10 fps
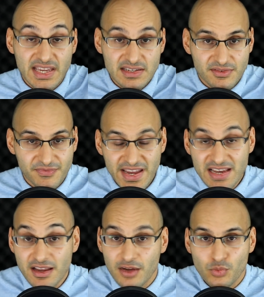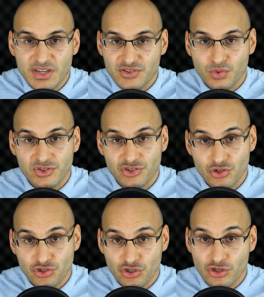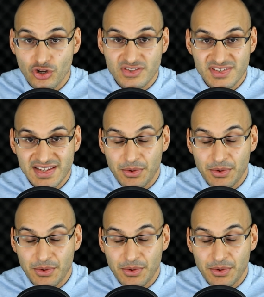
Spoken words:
take to failure and which ones you should not.